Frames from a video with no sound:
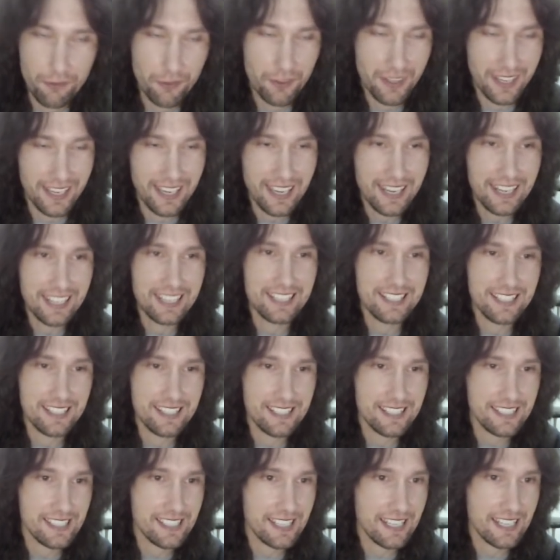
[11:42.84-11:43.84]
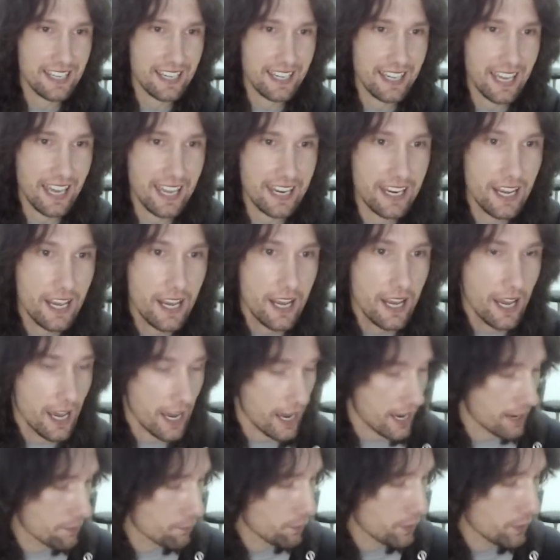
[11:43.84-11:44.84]
Then getting into the C again,
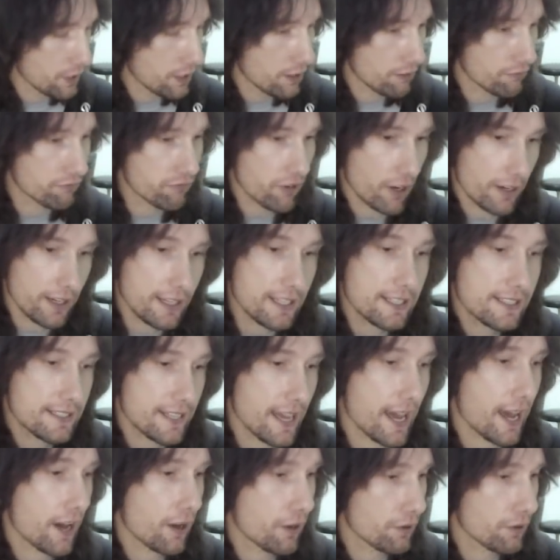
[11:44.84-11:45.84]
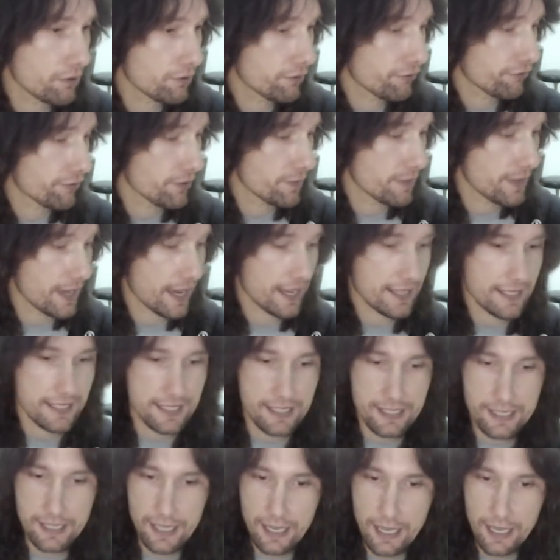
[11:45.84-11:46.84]
and we're running down from that
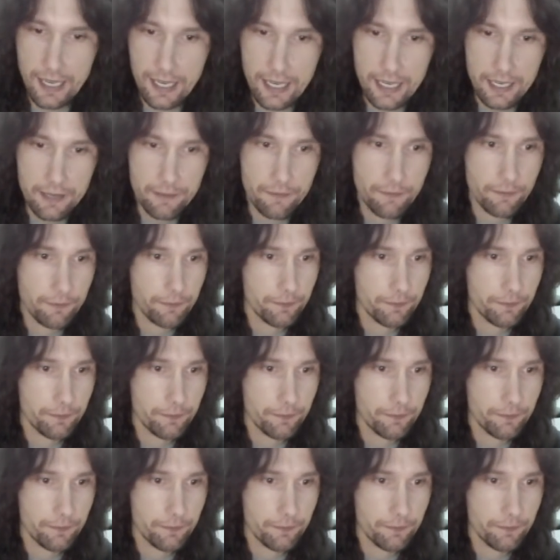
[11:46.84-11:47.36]
C,